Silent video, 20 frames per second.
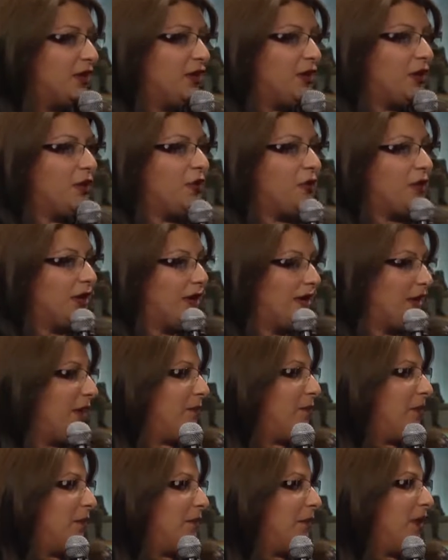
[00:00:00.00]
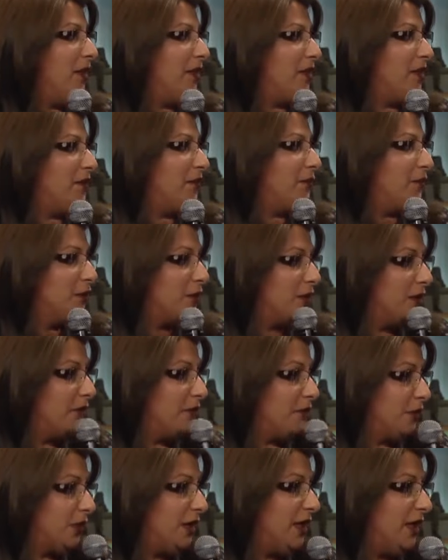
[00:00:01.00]
Okay, I'm a mother
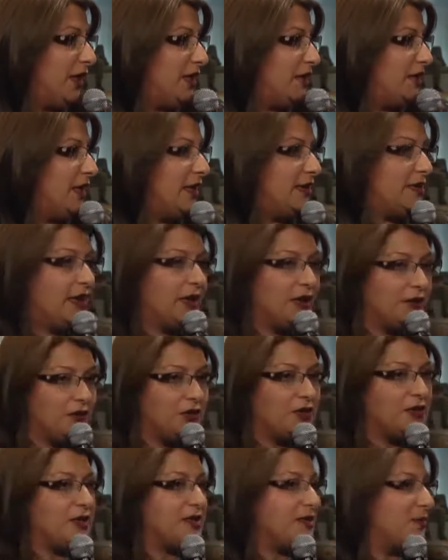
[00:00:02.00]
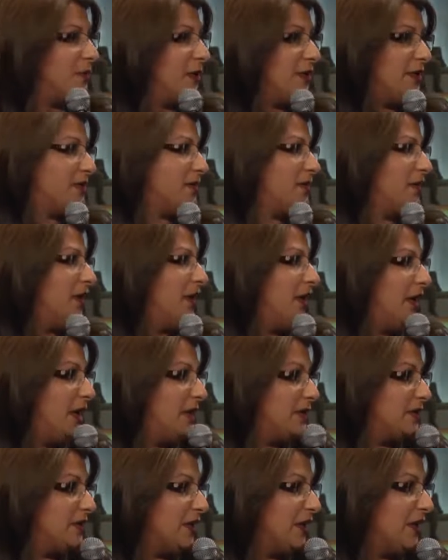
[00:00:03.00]
for a kid that cannot express
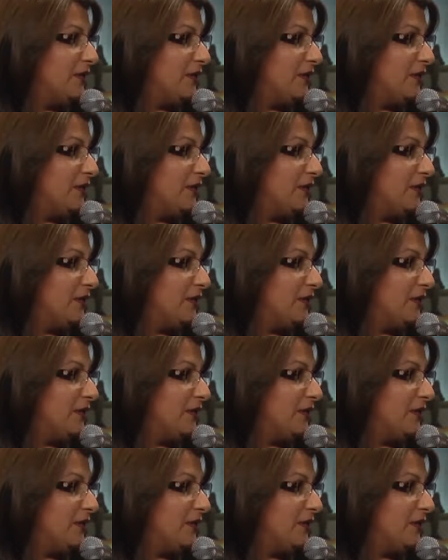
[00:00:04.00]
himself,